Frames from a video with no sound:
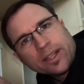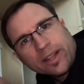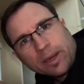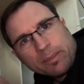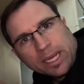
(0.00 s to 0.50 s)

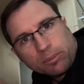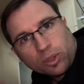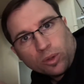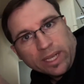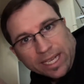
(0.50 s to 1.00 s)
their Mac
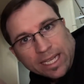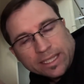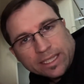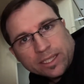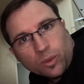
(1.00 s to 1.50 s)
Pro like I
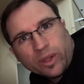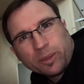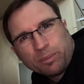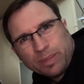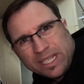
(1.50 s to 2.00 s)
did with
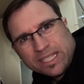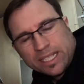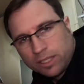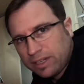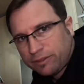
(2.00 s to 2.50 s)
a
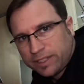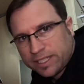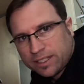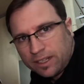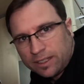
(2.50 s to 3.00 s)
PC
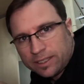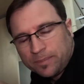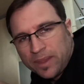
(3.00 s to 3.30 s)
graphics card.